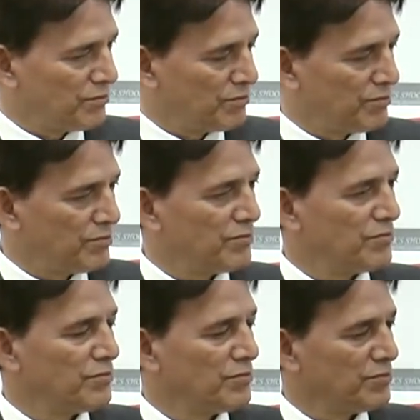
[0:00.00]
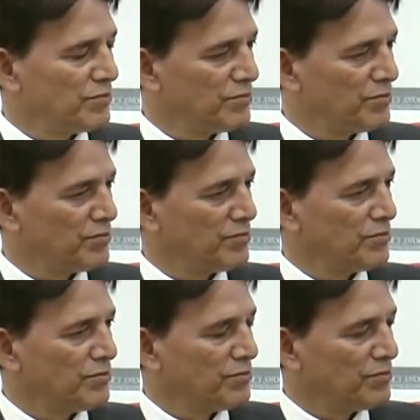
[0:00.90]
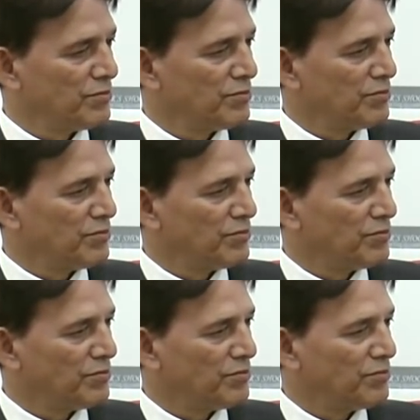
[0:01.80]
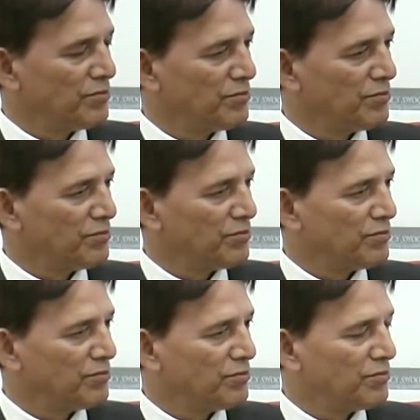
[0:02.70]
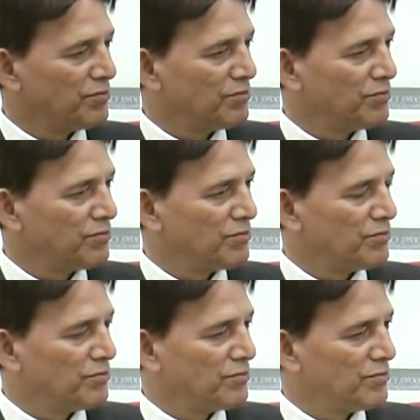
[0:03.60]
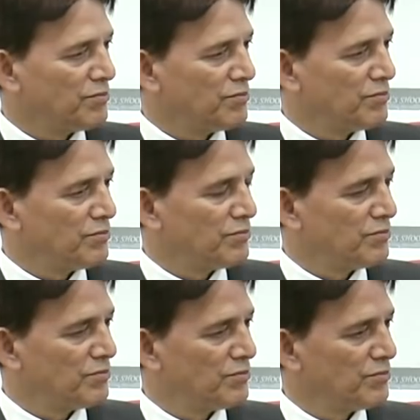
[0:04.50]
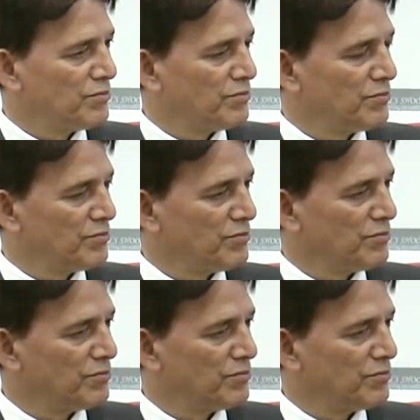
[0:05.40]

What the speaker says: [no speech]